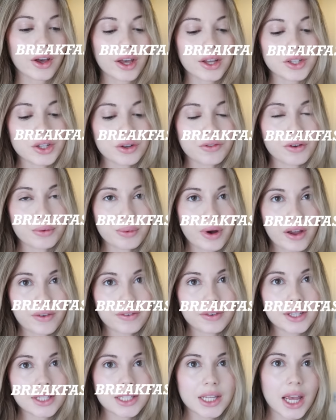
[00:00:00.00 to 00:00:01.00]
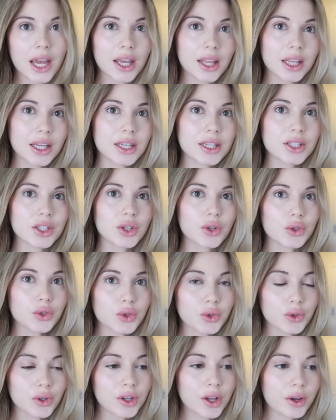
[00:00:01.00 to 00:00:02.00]
Okay, so for breakfast, Hailey's
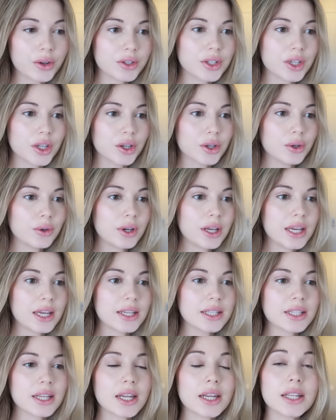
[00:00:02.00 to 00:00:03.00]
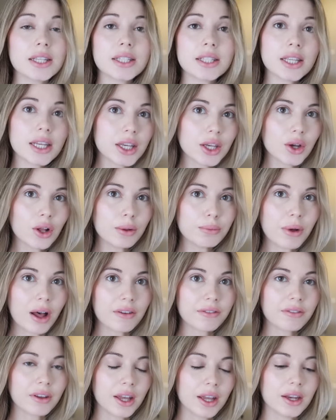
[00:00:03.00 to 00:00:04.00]
usual go-to is an Ezekiel
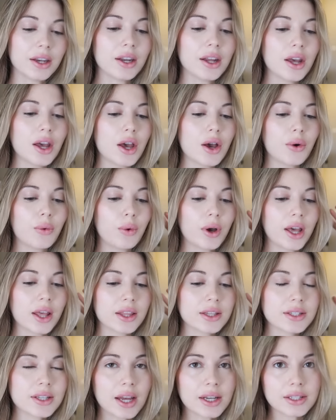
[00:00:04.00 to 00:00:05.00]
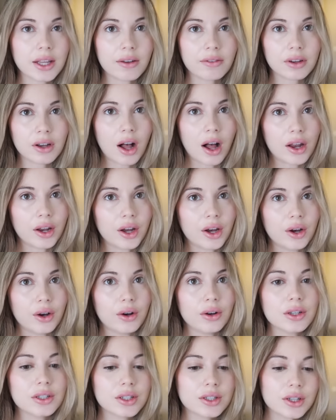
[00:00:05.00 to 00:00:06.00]
muffin with sliced
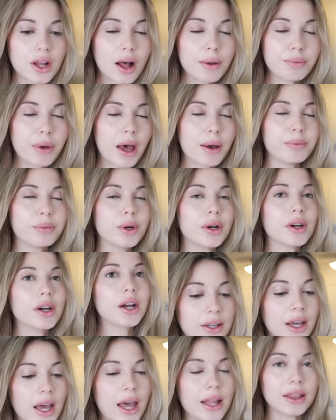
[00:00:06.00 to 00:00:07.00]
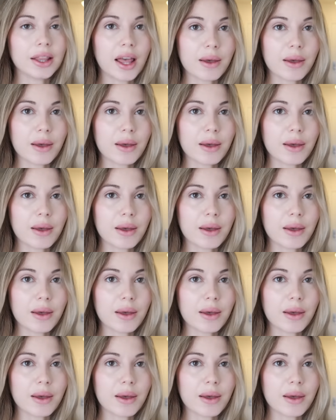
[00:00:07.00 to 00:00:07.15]
avocado, salt, pepper, and